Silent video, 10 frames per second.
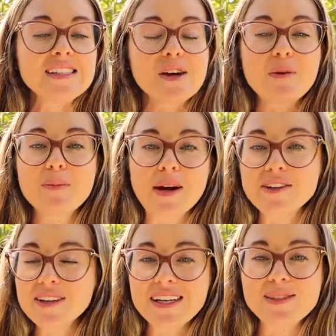So the
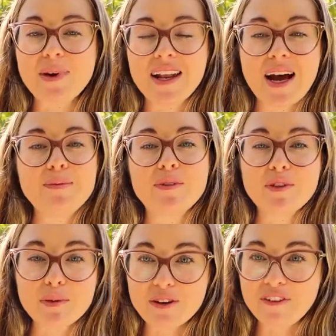bundle is made up
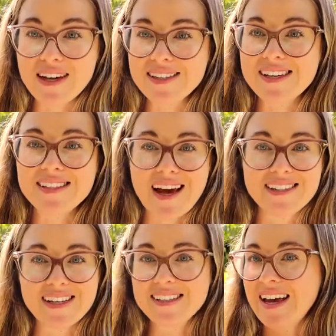of three phases,
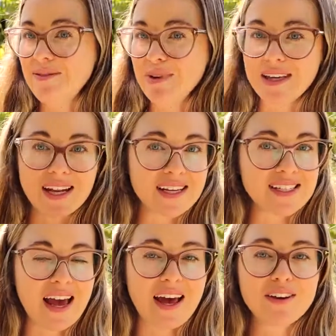as I said,
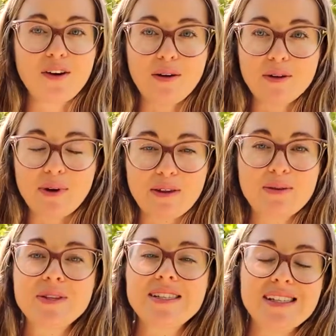beginning to end, all the way
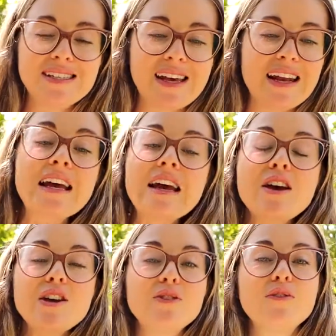through the season.
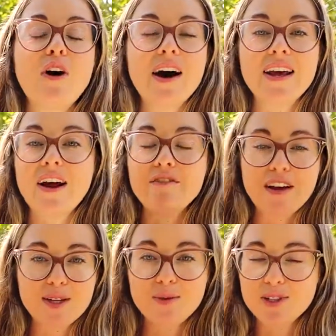You've got it
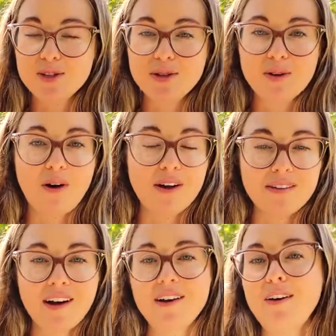available to you
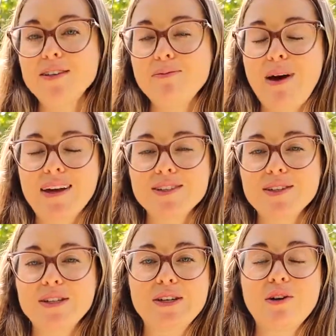online on demand
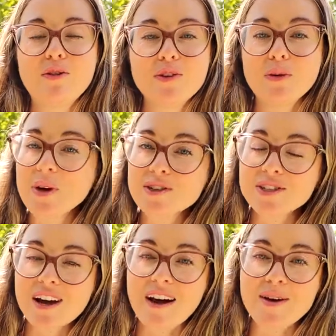to learn over the
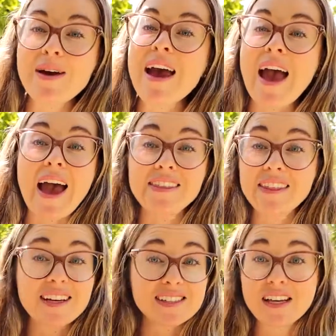winter time,
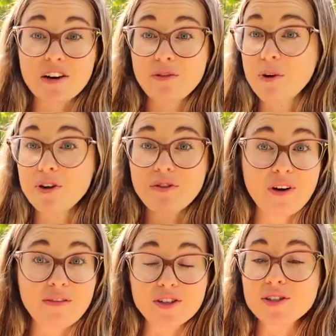and then it's there for you
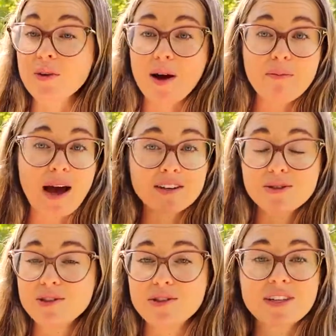forever. So come back
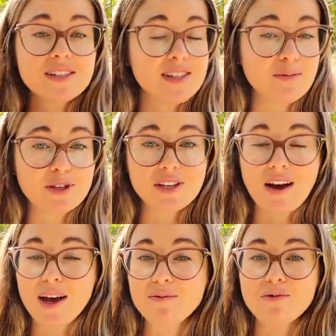to it during the
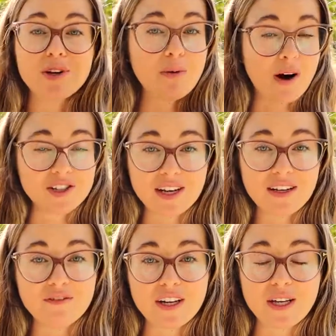summertime, rewatch
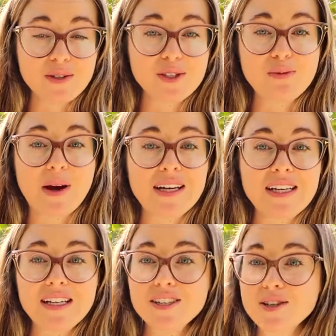any videos you might
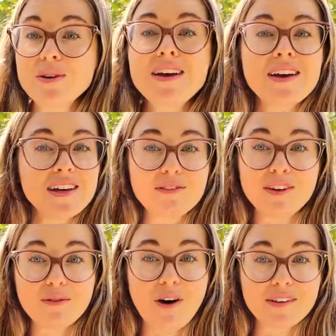need to,
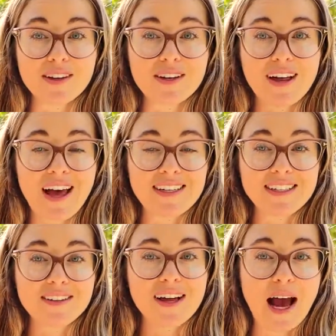even on the little
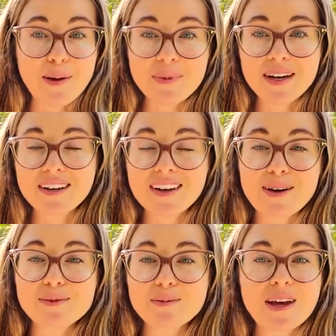handy little app that
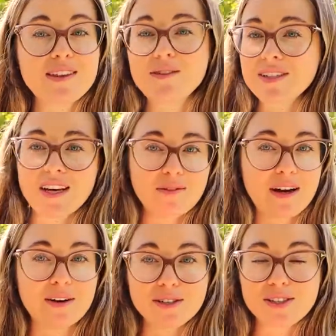comes with. You can take it
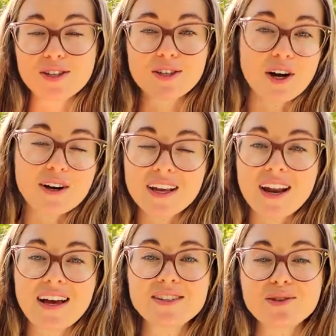right out into your
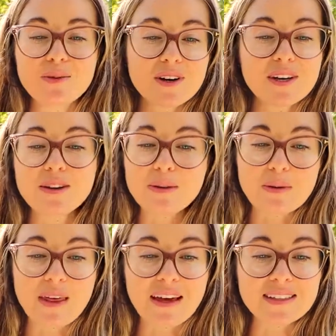garden as you're working
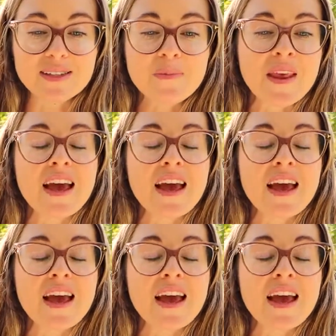through things.